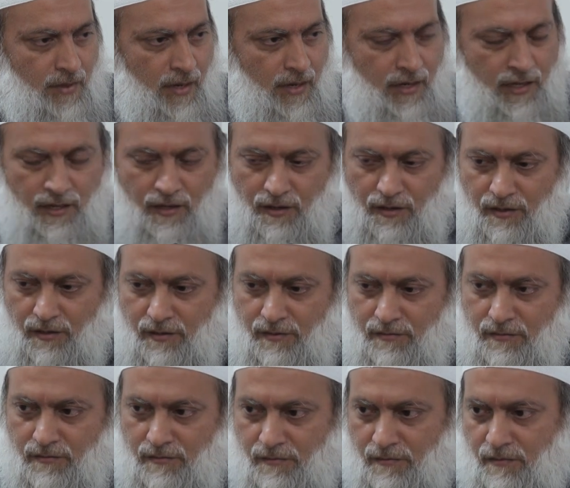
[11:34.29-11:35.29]
And here,
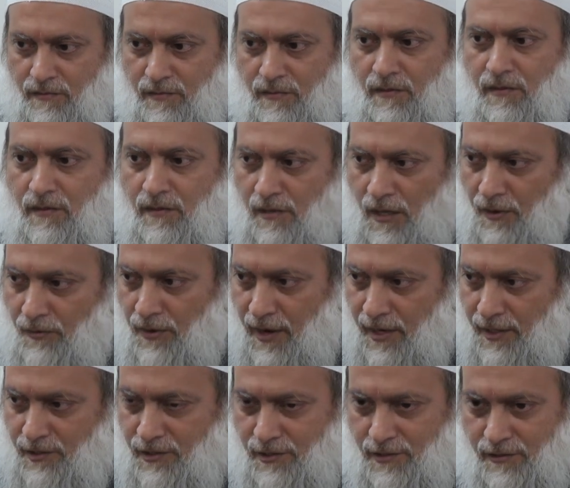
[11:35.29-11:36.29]
they
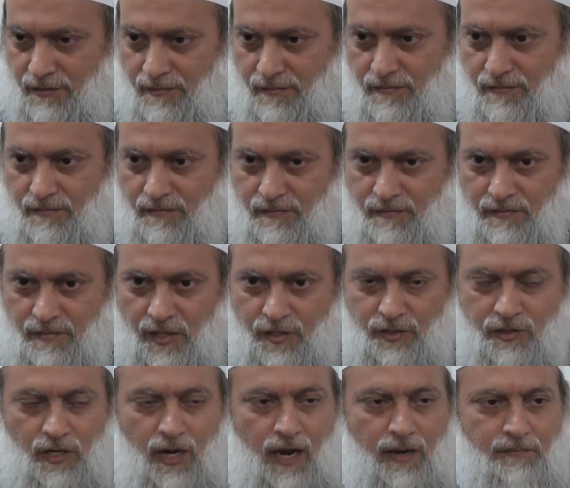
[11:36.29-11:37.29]
rest. They
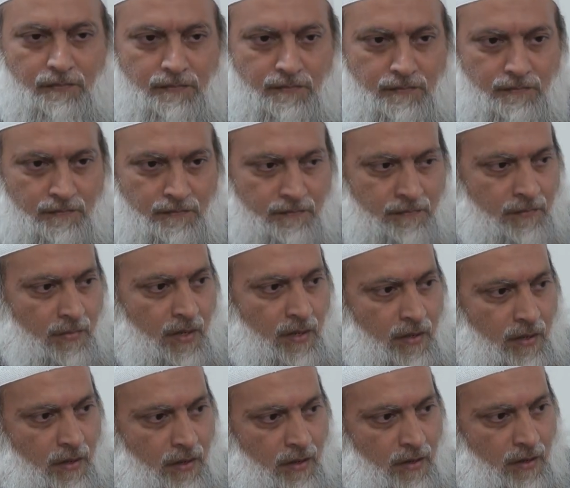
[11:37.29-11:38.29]
stop.
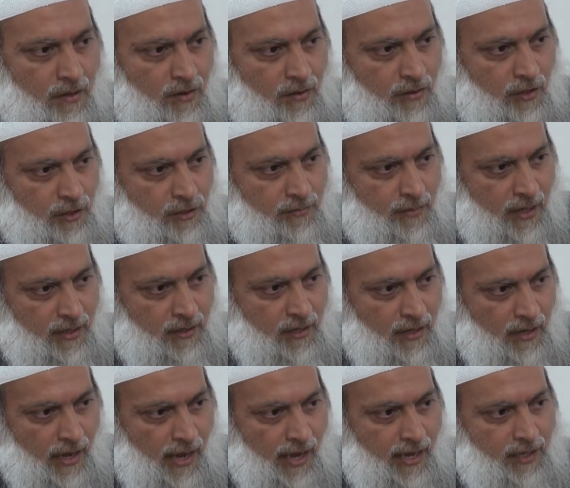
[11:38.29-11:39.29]
You know, they spend
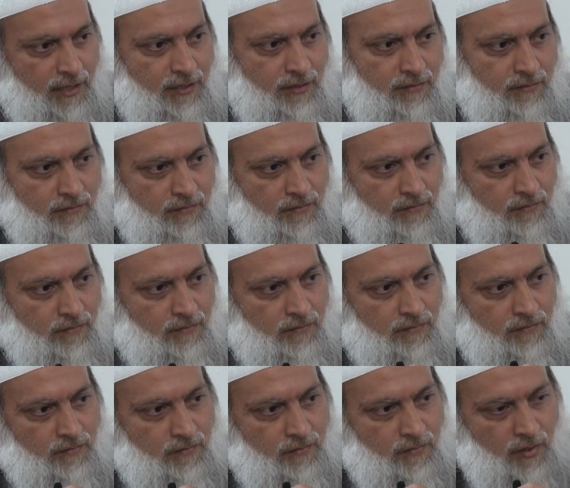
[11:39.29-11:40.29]
the night.
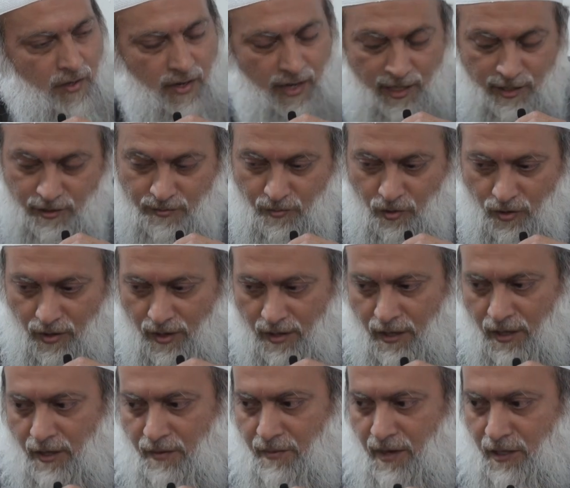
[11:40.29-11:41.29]
The next
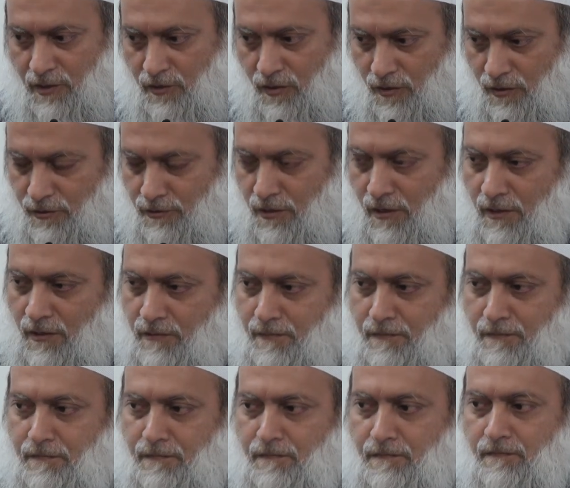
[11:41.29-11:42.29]
morning, he makes ghusl
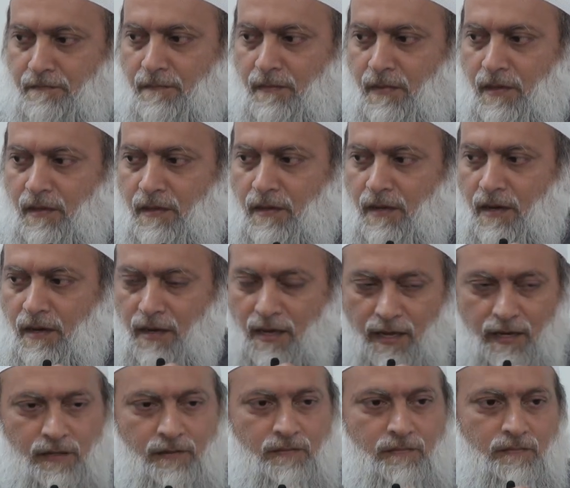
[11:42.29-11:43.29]

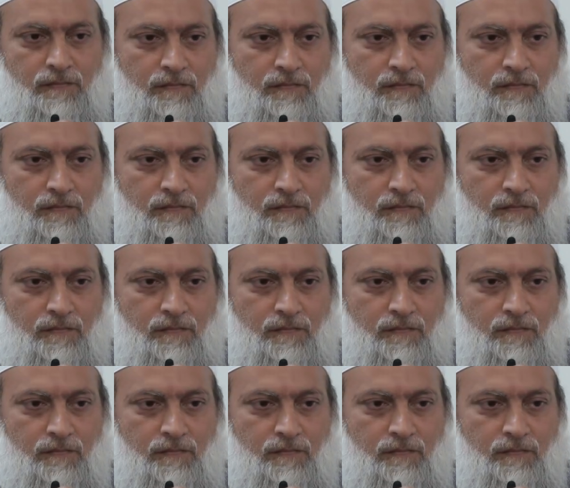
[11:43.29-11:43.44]
again.